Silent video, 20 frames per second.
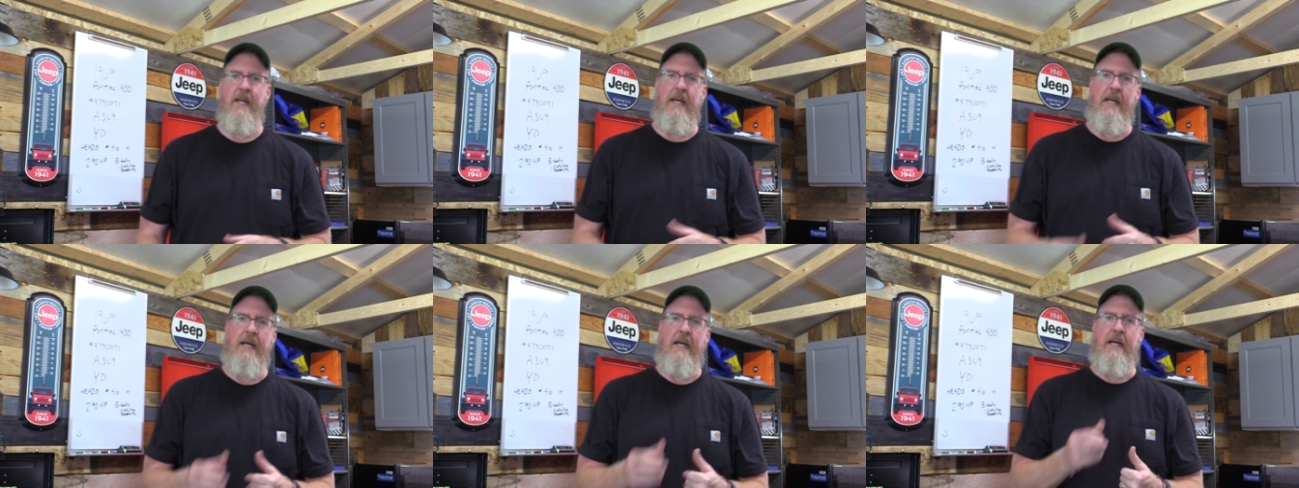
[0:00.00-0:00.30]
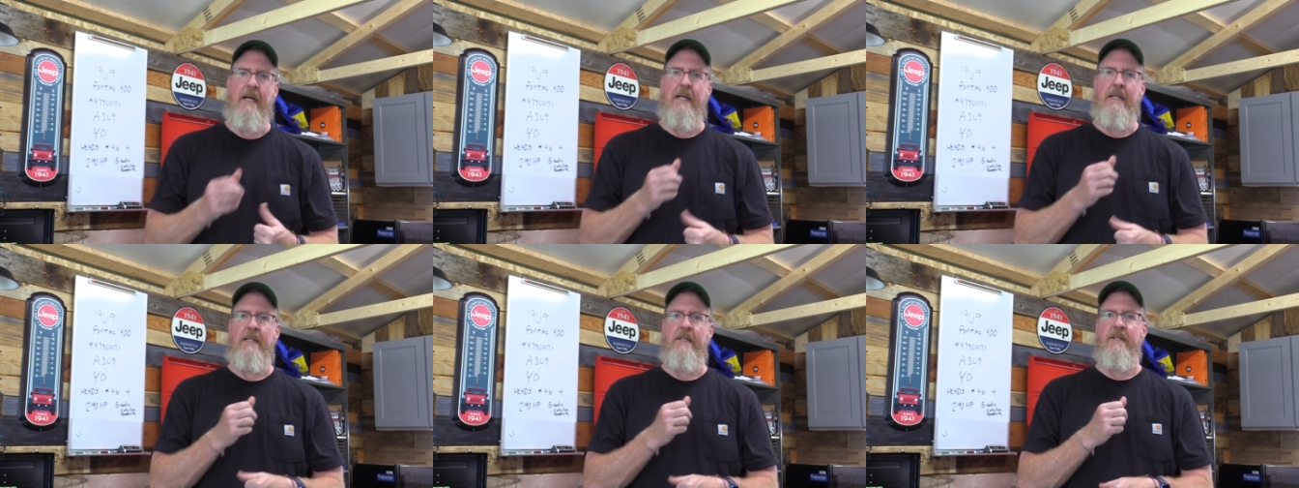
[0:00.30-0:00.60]

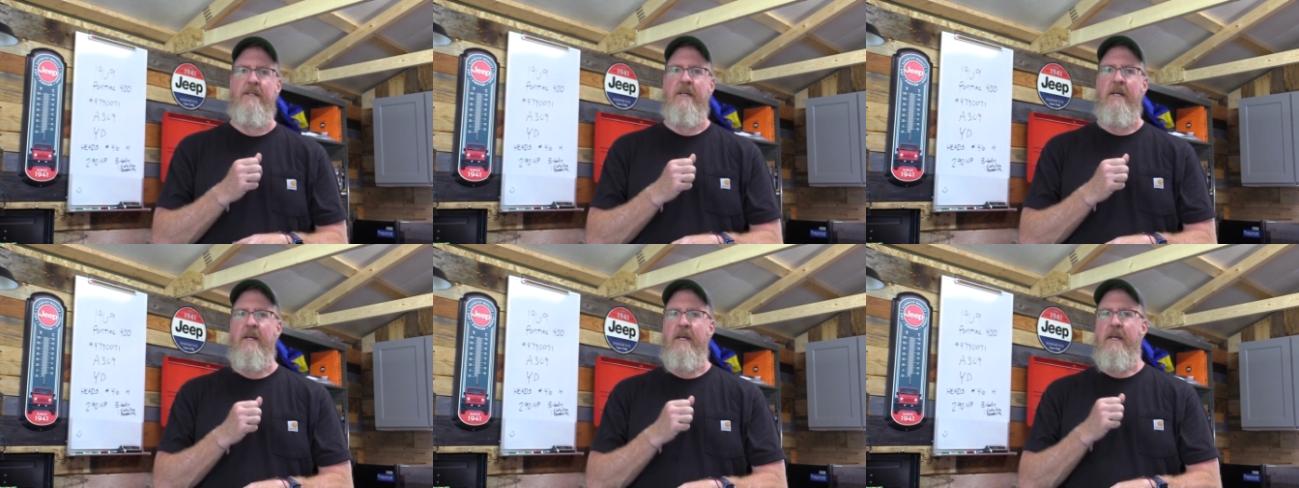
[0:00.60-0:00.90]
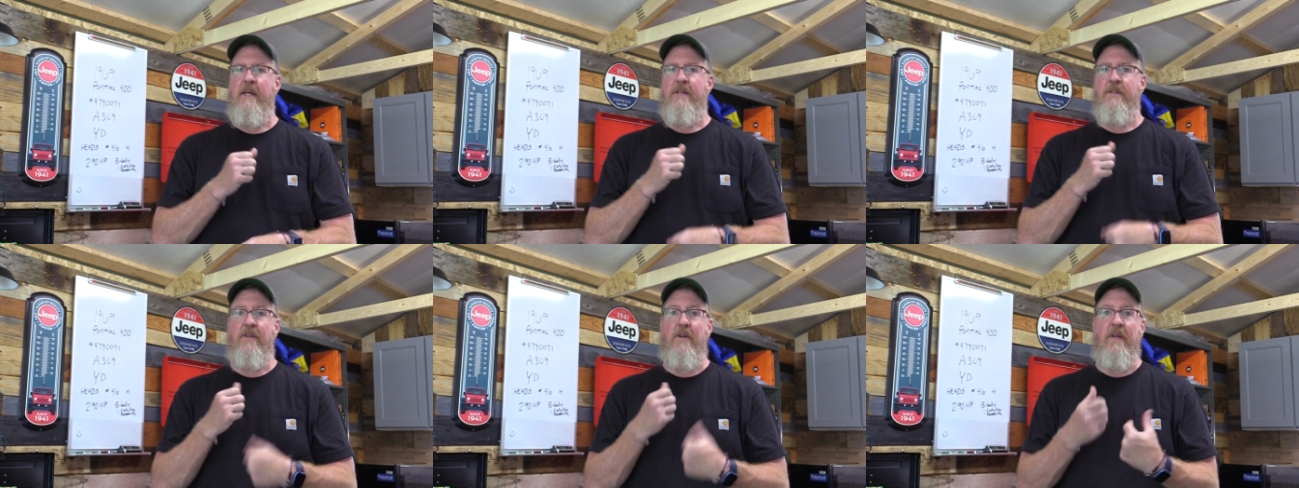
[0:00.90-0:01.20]
And
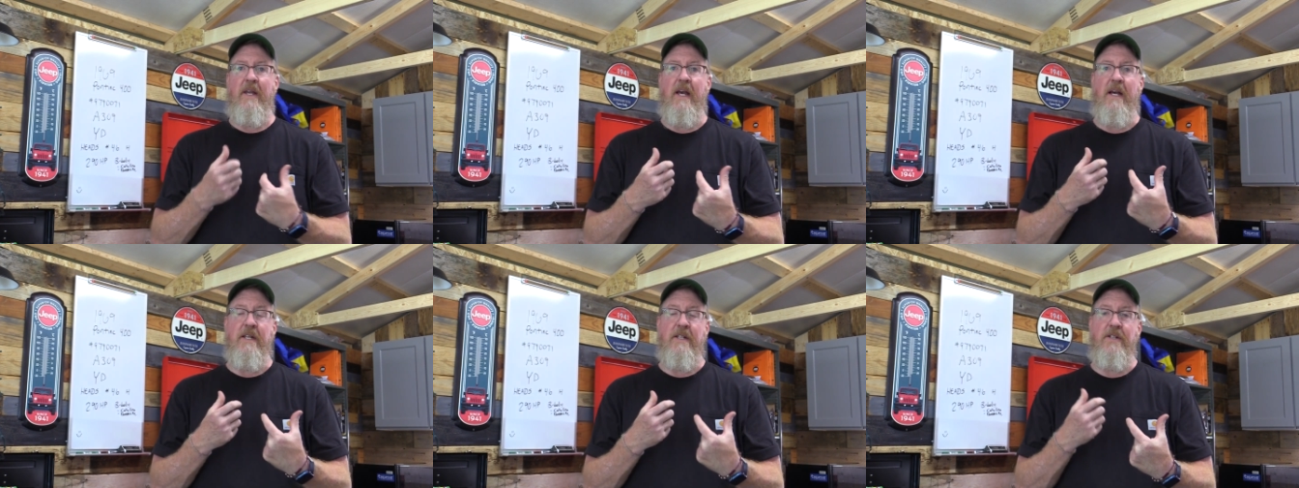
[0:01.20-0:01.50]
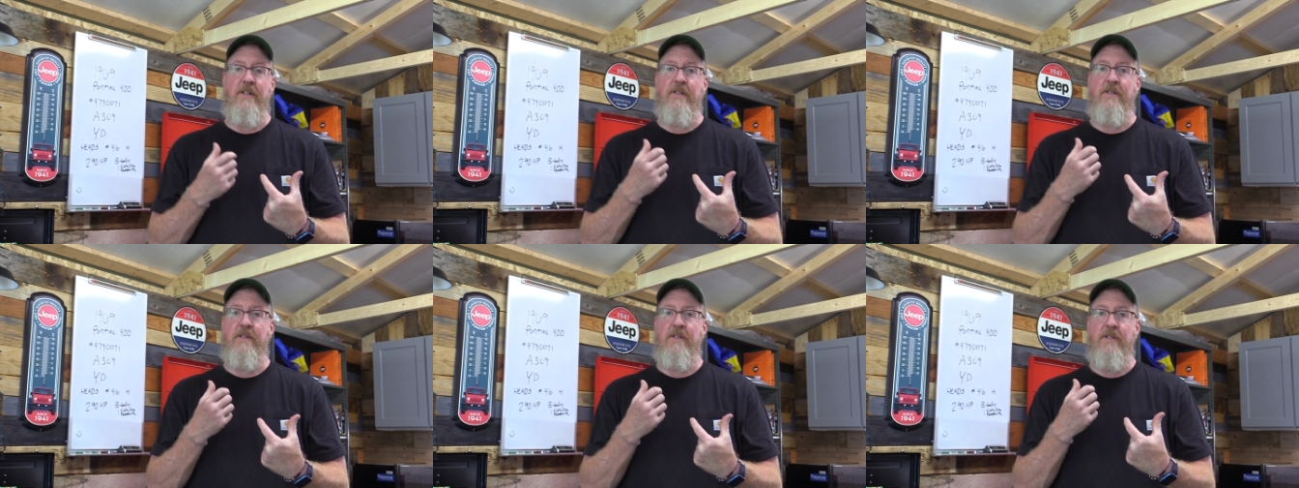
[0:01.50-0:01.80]
so yeah,
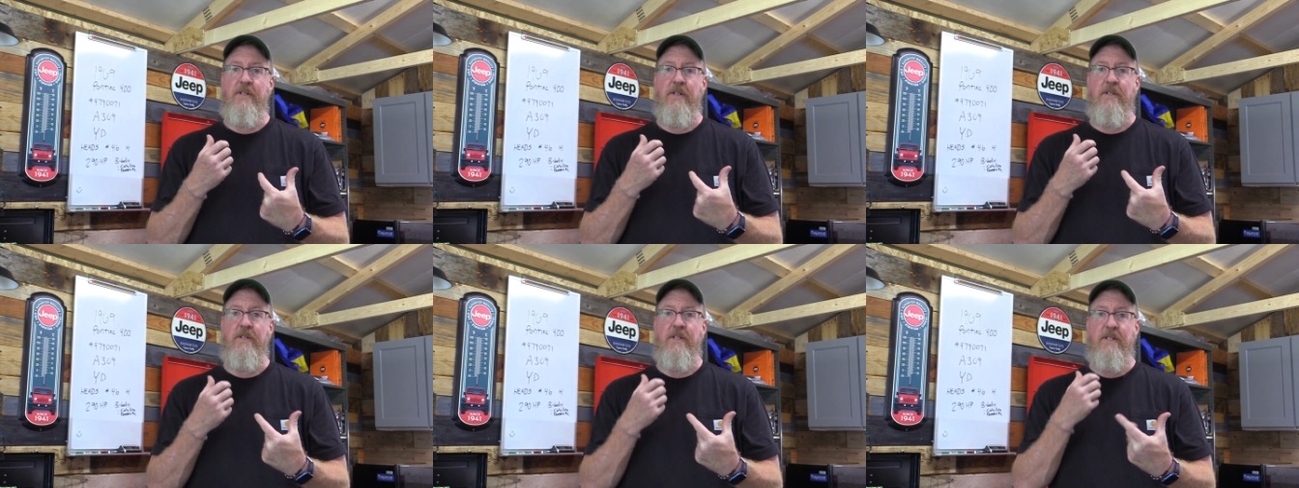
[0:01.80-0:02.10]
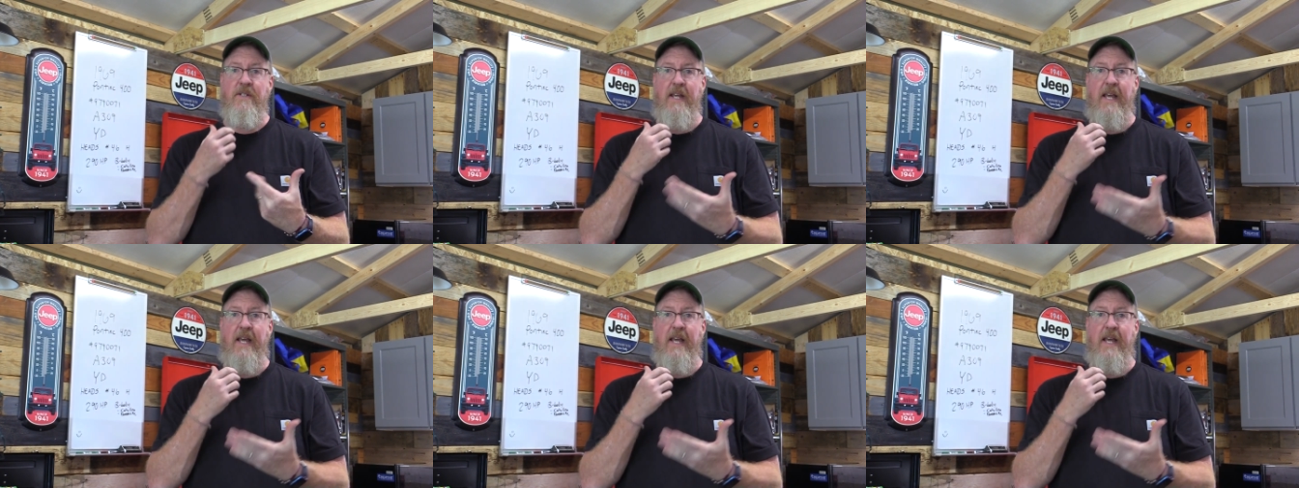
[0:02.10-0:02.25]
just just